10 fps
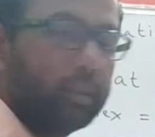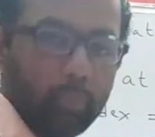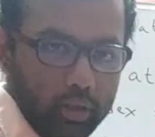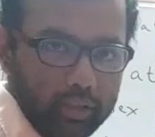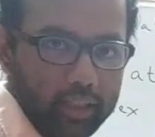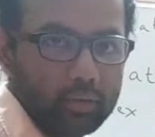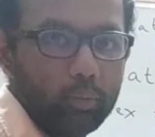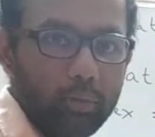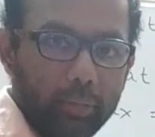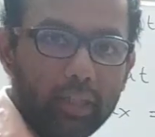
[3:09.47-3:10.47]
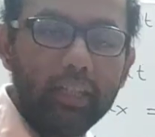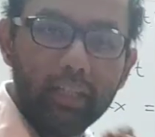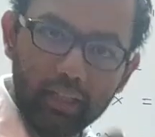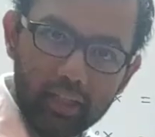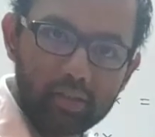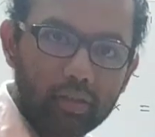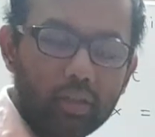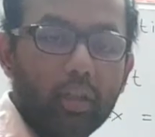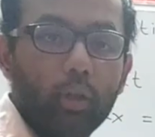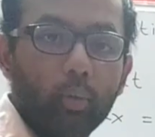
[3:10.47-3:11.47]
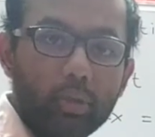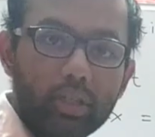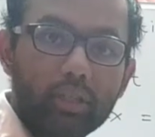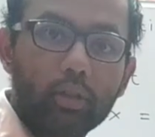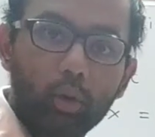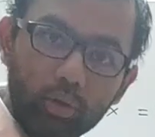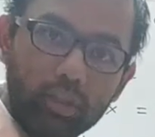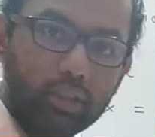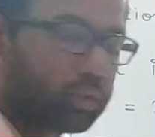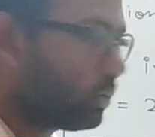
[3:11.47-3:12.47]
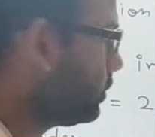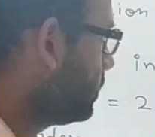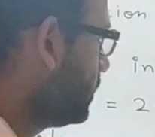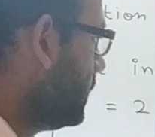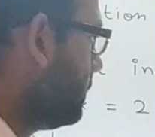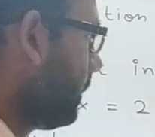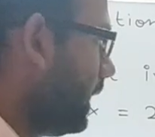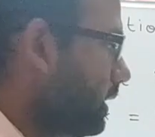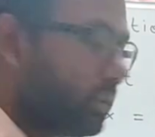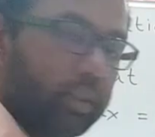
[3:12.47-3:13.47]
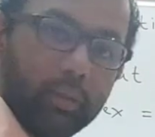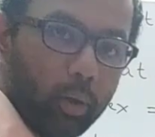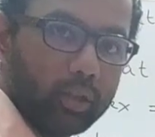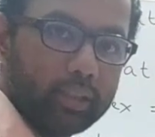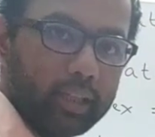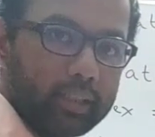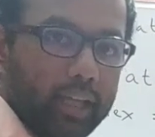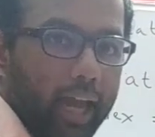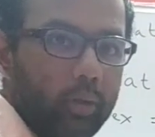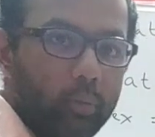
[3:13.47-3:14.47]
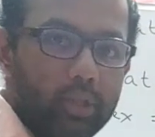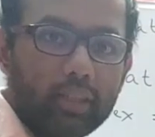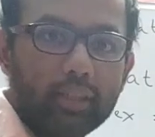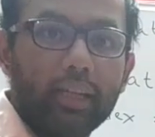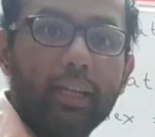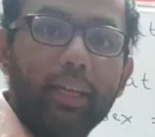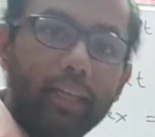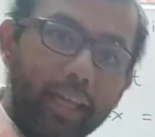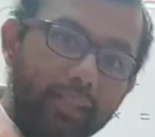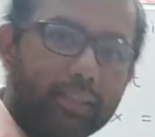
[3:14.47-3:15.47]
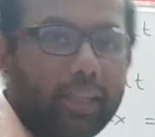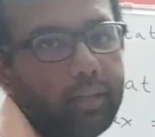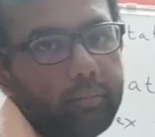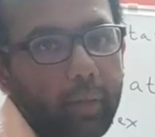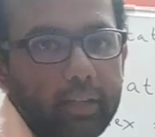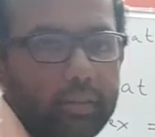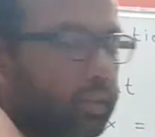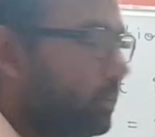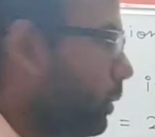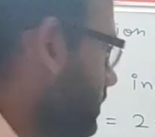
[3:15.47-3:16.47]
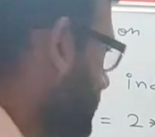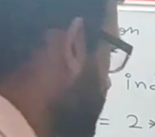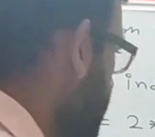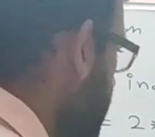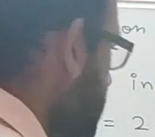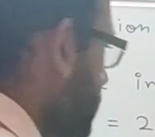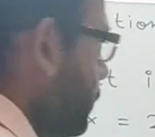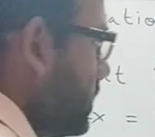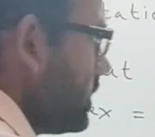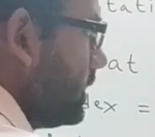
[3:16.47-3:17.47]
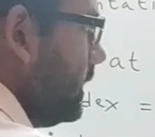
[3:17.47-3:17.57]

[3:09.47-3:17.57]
3.6 will be the integer which is closest to minus 3.6 and which is less than minus 3.6. So which is the